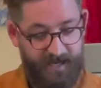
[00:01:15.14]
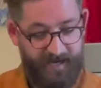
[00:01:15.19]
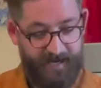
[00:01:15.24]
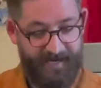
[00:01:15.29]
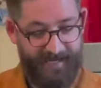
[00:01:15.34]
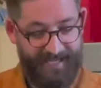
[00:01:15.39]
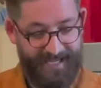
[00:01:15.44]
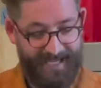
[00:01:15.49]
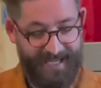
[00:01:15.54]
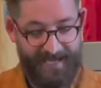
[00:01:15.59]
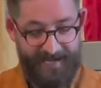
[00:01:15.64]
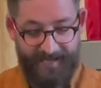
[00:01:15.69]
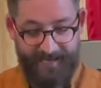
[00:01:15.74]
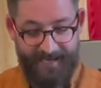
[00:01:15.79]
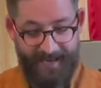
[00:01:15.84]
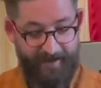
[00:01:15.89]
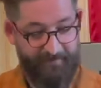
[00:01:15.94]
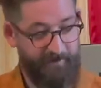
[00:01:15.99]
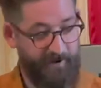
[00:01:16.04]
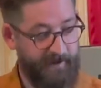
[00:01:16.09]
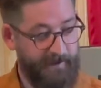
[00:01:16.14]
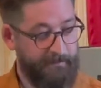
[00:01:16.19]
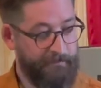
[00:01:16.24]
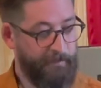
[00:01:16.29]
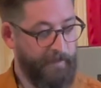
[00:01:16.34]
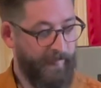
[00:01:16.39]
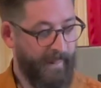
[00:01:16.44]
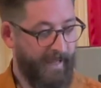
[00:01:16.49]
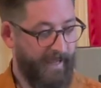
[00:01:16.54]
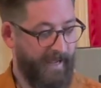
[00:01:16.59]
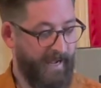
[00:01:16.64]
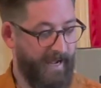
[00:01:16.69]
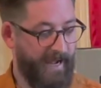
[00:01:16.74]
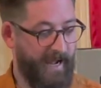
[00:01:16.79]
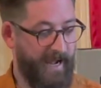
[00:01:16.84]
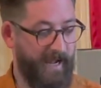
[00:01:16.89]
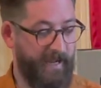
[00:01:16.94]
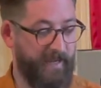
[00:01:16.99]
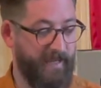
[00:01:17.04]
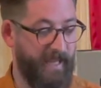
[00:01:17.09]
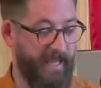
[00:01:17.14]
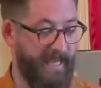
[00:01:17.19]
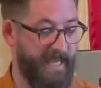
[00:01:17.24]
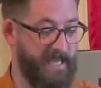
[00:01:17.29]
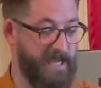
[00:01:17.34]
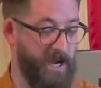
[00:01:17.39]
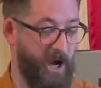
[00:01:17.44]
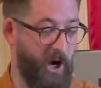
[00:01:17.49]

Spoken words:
E11. He